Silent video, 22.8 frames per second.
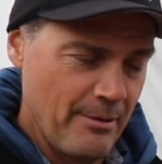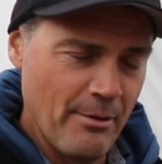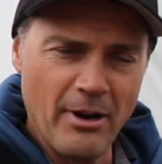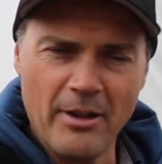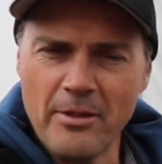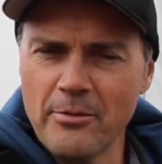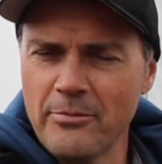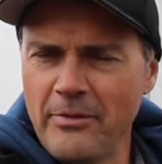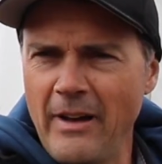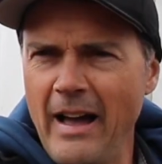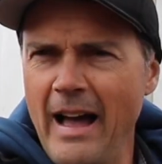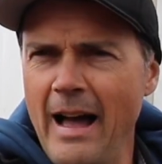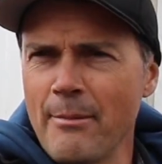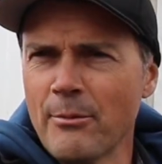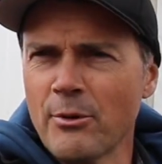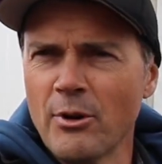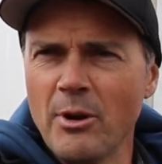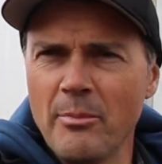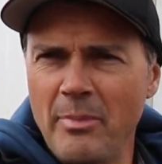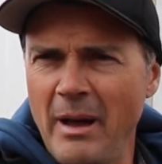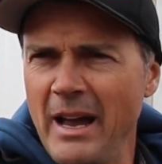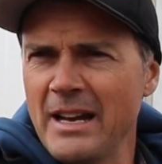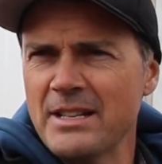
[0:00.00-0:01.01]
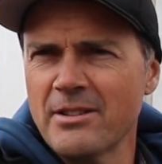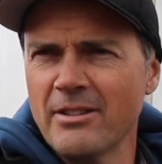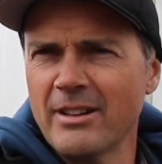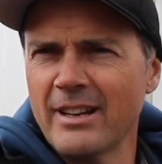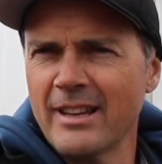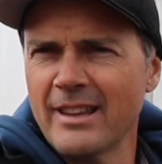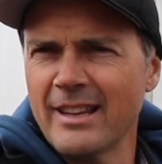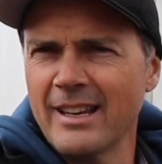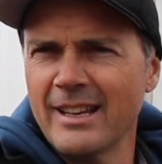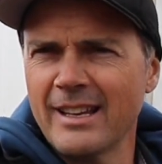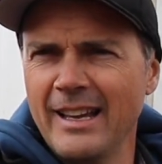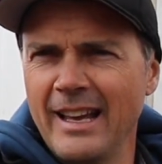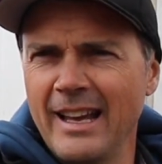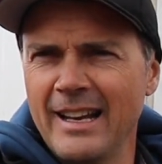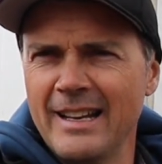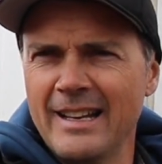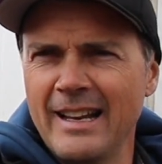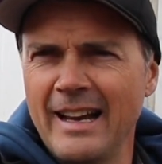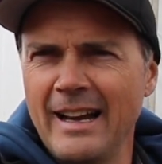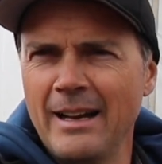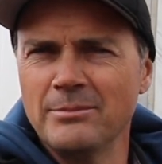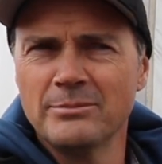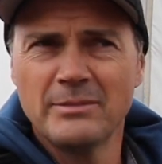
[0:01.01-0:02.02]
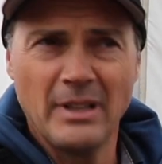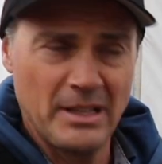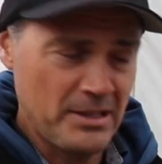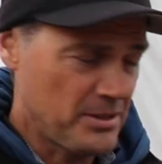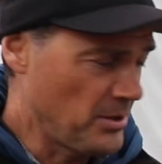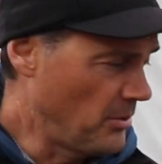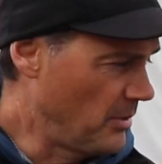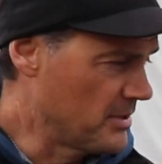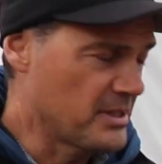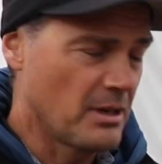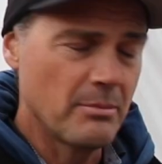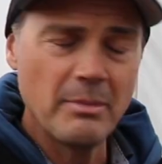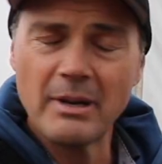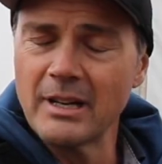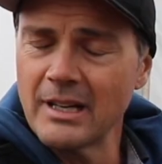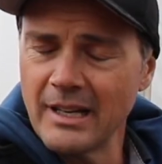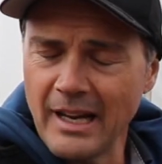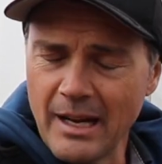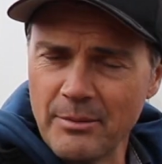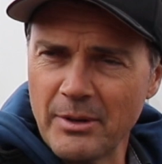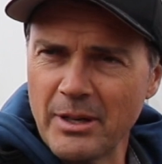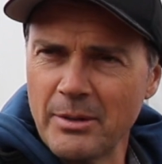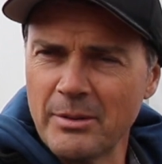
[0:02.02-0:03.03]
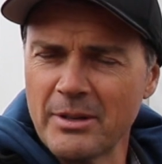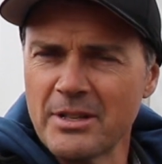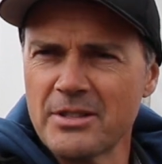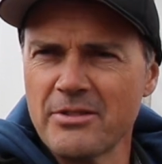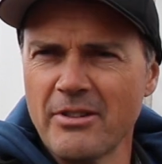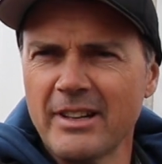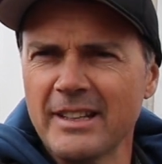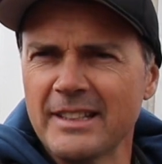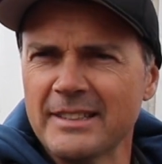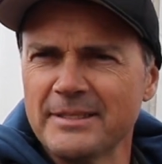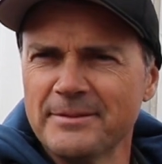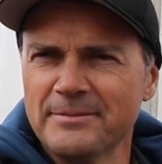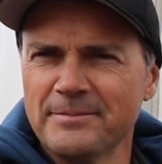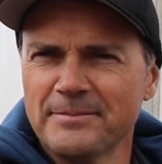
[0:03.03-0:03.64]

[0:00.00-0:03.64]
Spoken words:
on the farm or a batch or anything, and it's always going to be clean when you want to drink it.